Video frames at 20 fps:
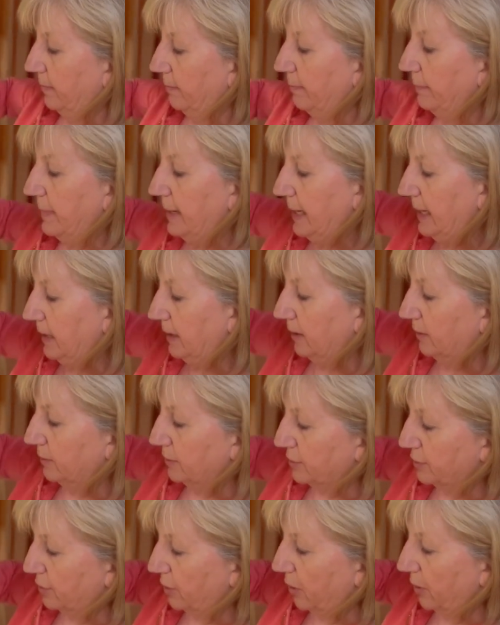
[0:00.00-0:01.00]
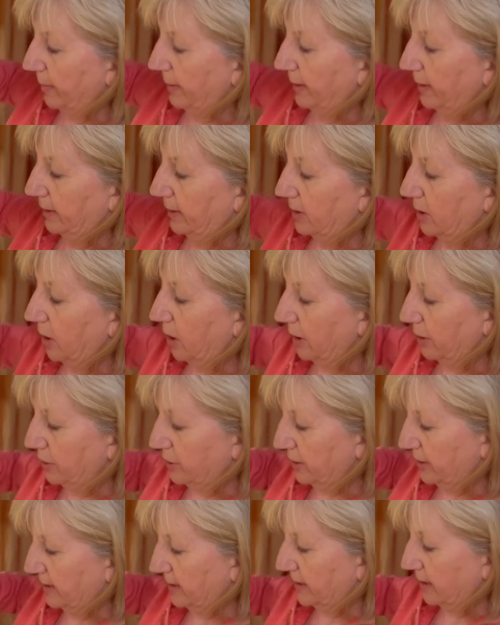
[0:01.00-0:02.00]
meat of the strawberry, not
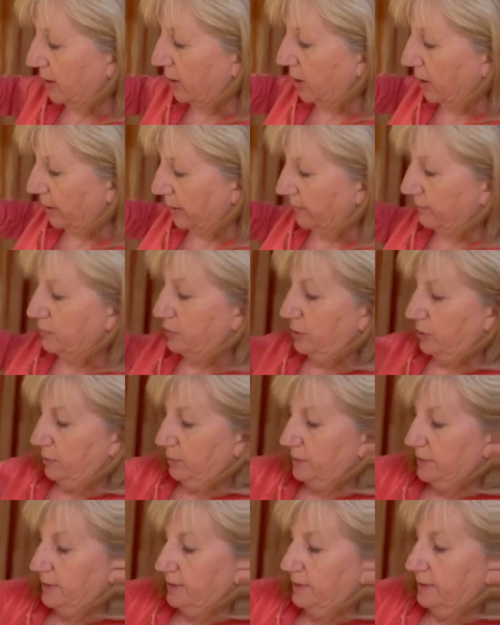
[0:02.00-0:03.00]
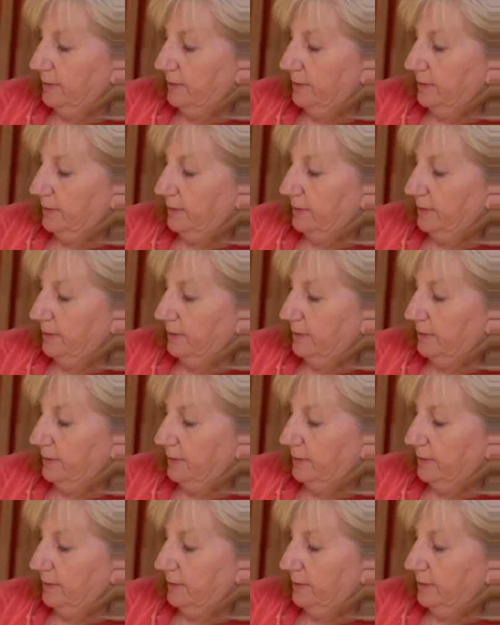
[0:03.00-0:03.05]
just a lot of juice.